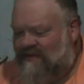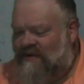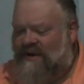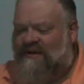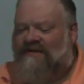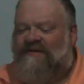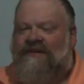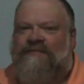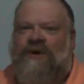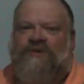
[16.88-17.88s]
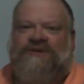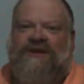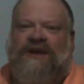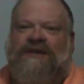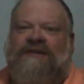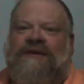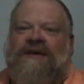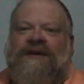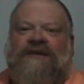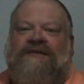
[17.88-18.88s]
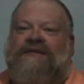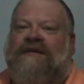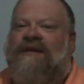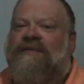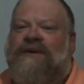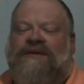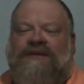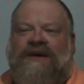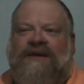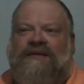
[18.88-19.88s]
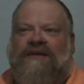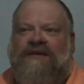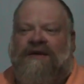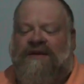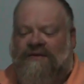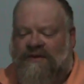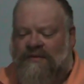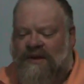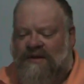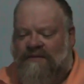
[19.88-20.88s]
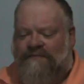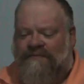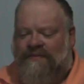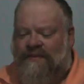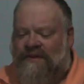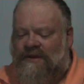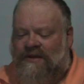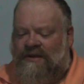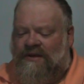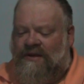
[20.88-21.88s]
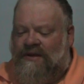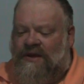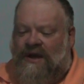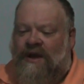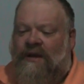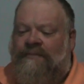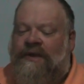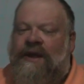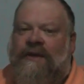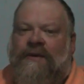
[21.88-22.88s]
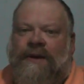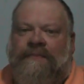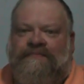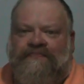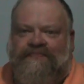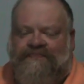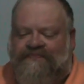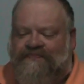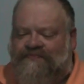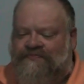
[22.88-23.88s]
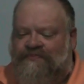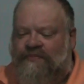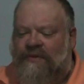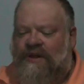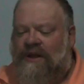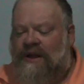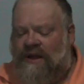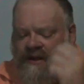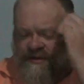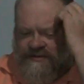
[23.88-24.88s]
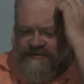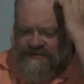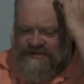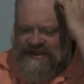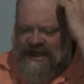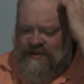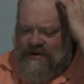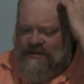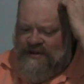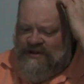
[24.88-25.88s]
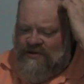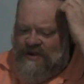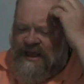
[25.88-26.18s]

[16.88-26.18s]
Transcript: Well, this is going to post late. Sorry about that. Nothing I can do about it. Um, anyway, uh, today we're going to be doing